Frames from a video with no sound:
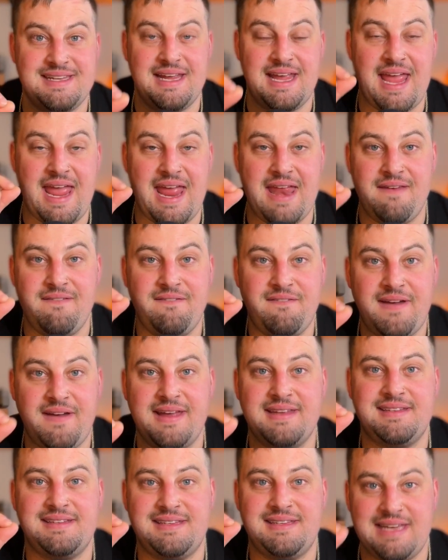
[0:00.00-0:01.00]

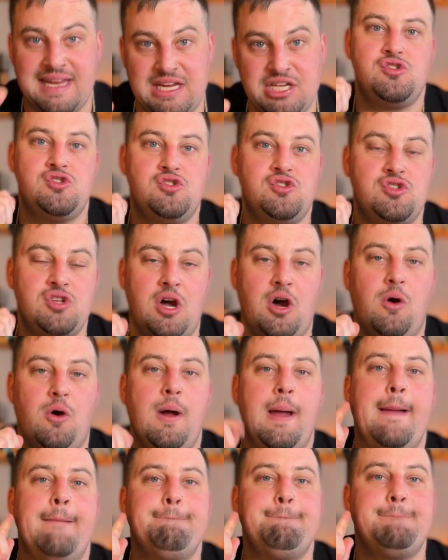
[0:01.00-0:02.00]
infestation. So
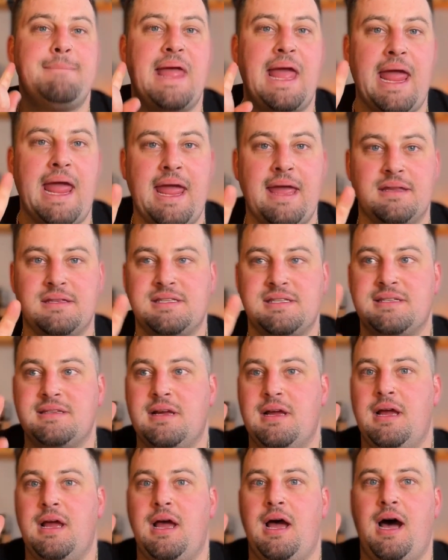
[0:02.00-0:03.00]
ants,
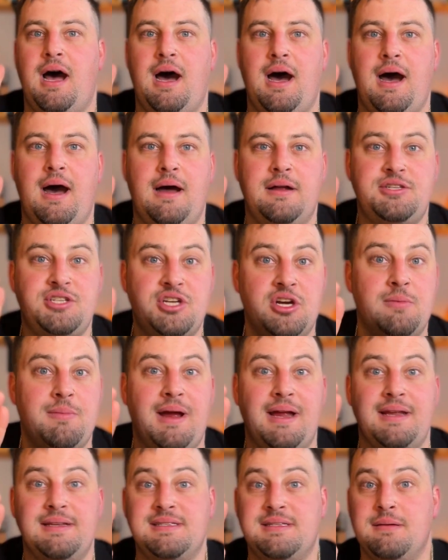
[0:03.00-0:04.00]

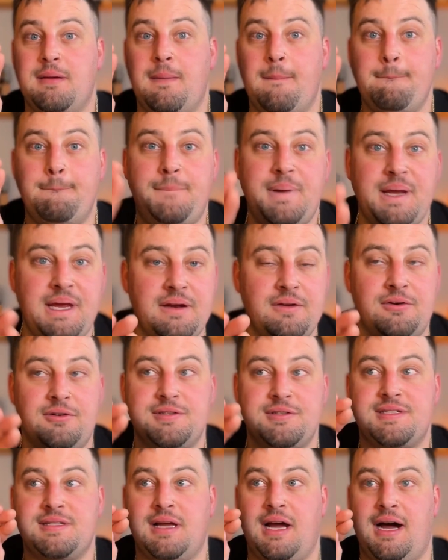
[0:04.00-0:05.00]
termites,
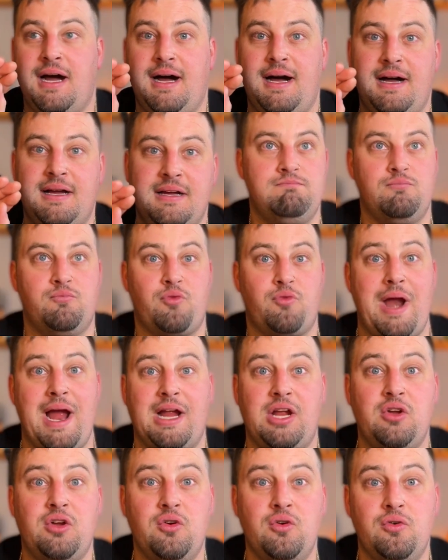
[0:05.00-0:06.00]
beetles,
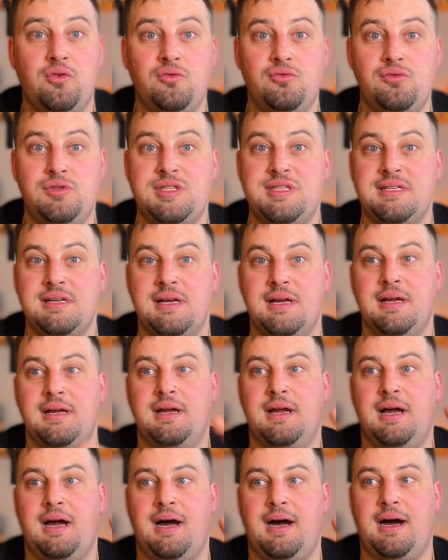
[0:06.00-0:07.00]
raccoons,
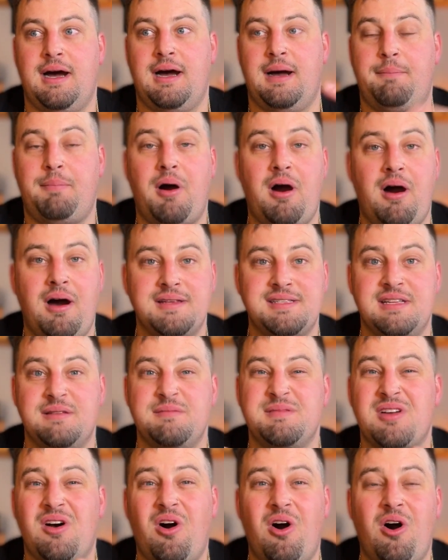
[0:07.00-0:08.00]

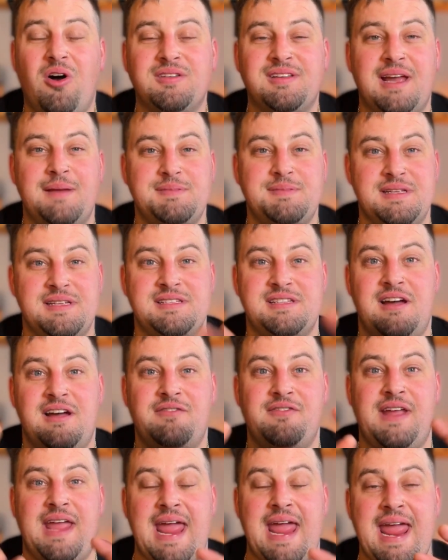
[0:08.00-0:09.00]
possums, all types of
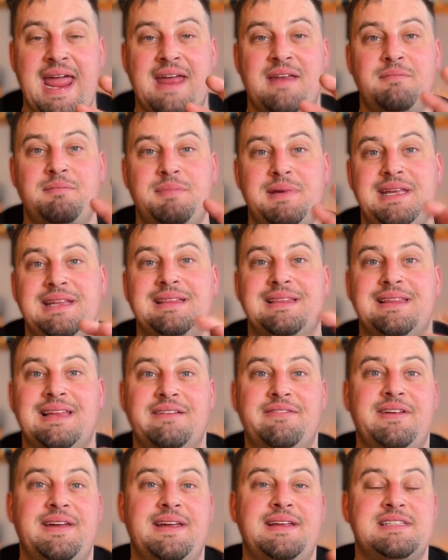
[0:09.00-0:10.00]
stuff can be
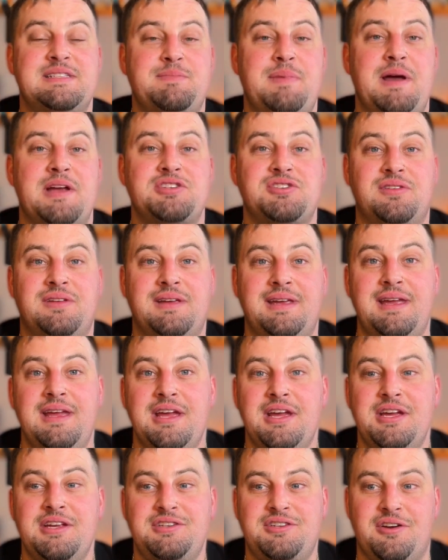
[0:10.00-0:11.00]
living, especially
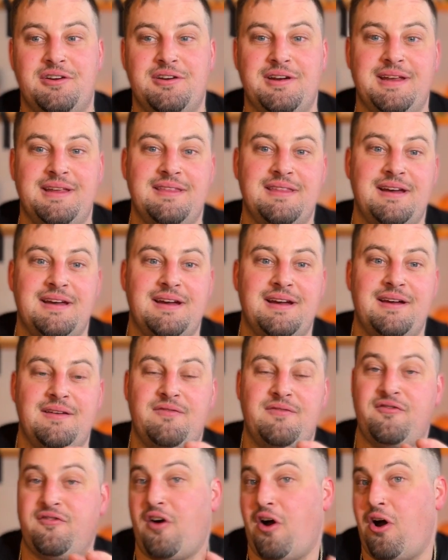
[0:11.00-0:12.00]
during the
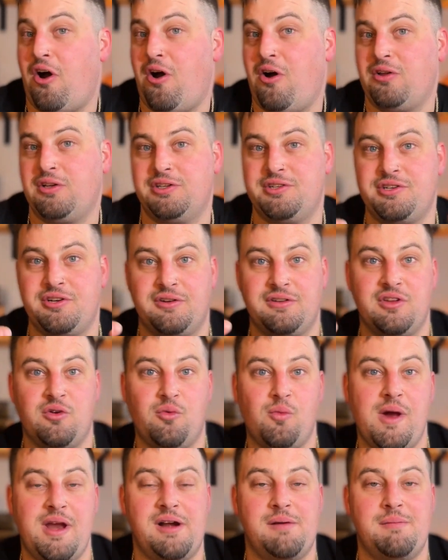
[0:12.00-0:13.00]
fall or during the
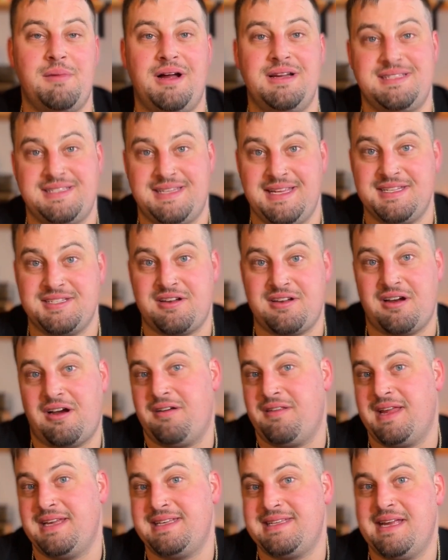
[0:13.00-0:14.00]
winter months. They
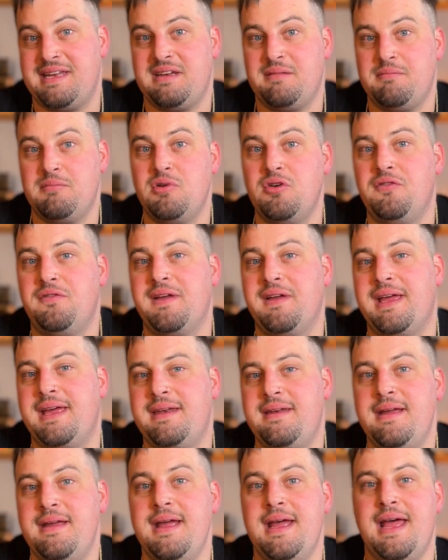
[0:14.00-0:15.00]
tend to move
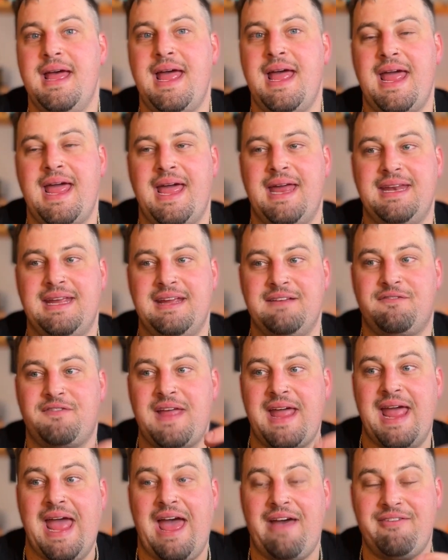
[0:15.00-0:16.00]
in, and if
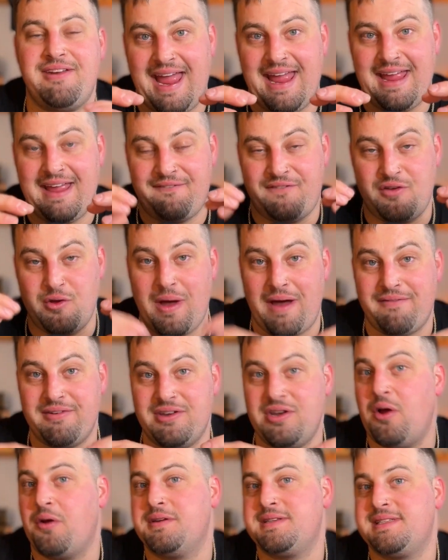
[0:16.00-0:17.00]
you haven't
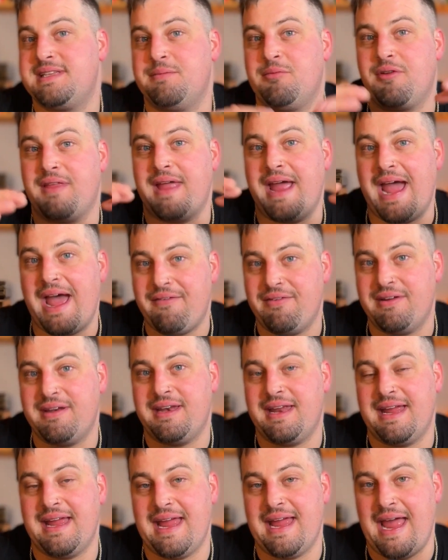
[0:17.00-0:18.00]
noticed them or they
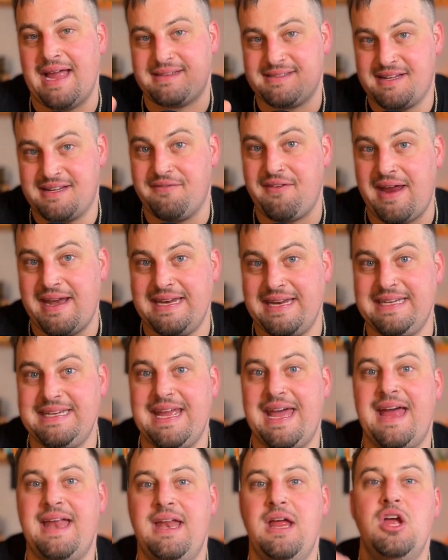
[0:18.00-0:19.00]
haven't excavated
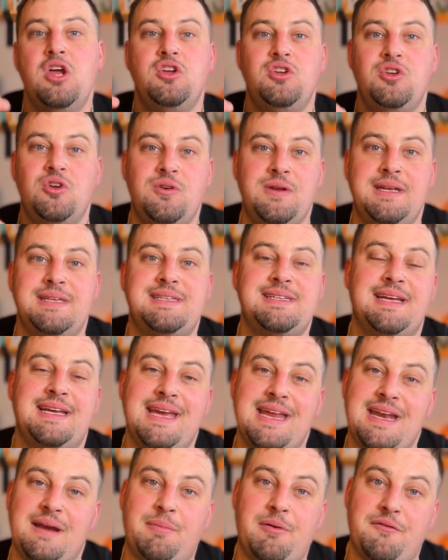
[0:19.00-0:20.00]
yet, you need to
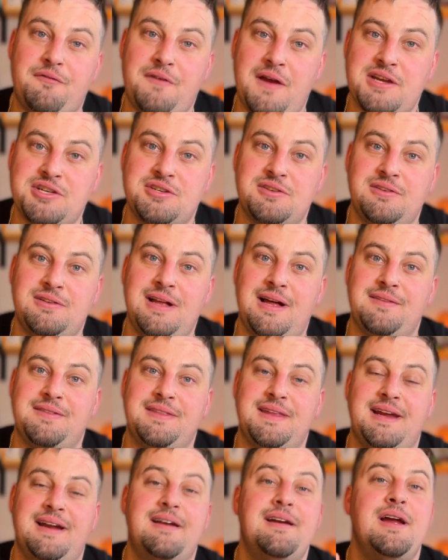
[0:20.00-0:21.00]
get a professional out
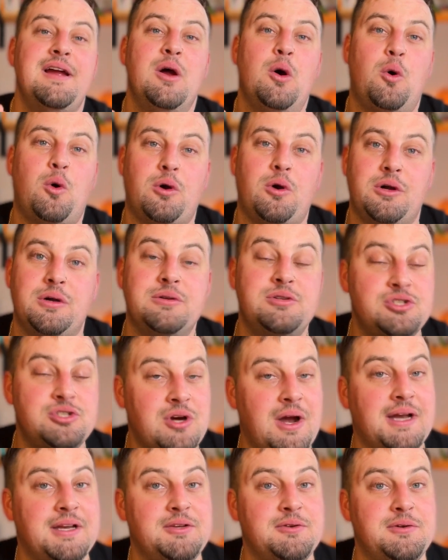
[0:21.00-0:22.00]
there or
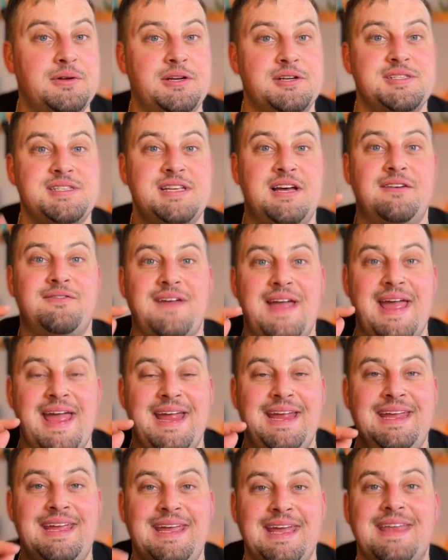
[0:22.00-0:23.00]
try to do it yourself
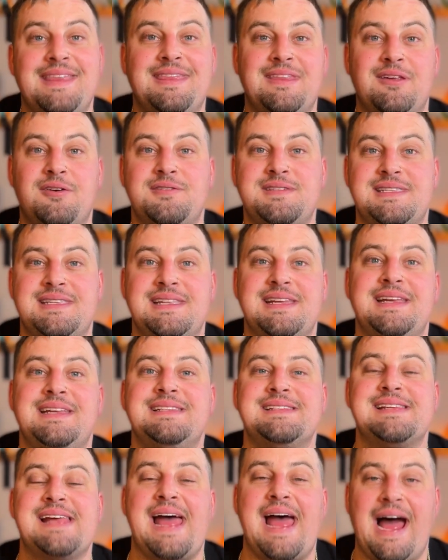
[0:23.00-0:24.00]
and get those
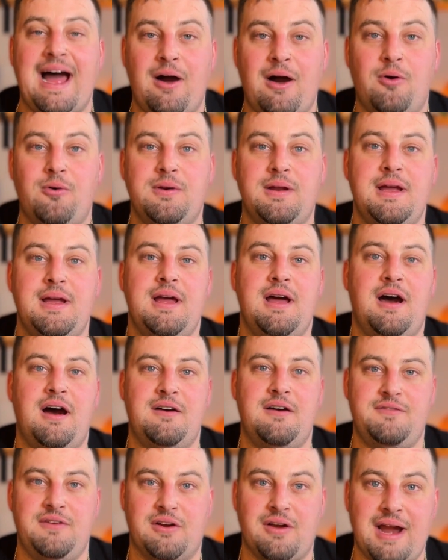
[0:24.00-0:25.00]
things out
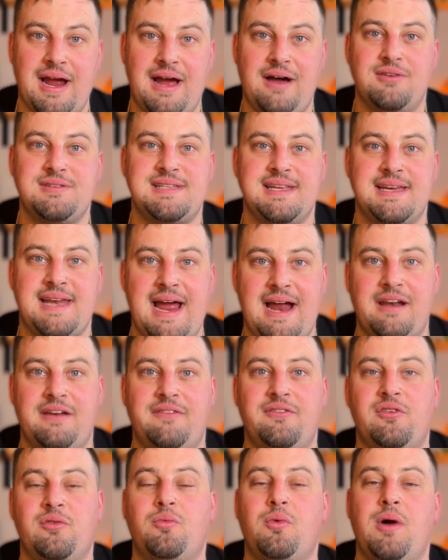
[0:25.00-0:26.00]
of your house and out of
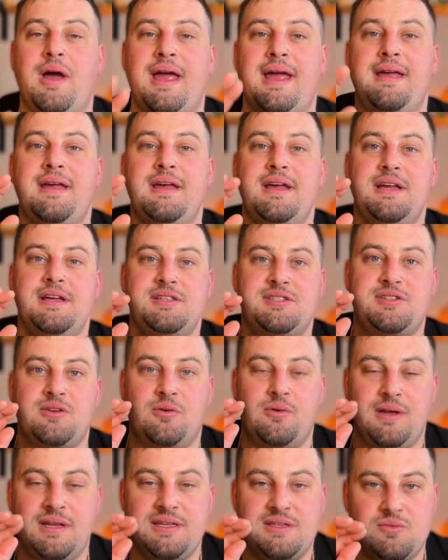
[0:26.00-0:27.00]
your way so
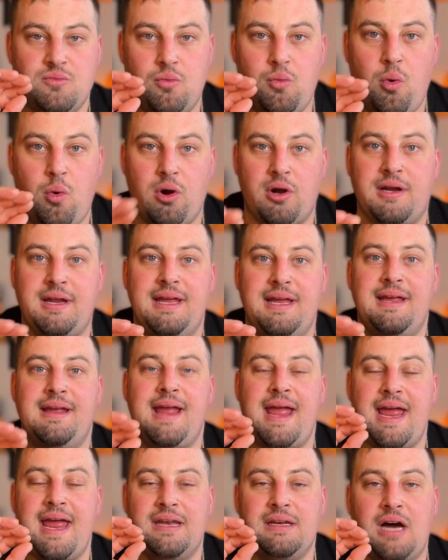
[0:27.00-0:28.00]
it's working
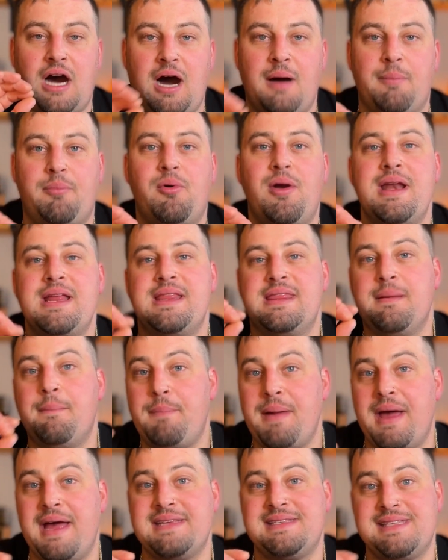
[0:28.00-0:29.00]
and operating the
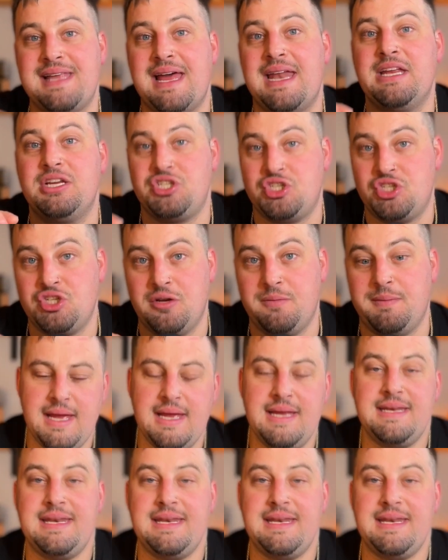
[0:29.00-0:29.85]
best that it should be.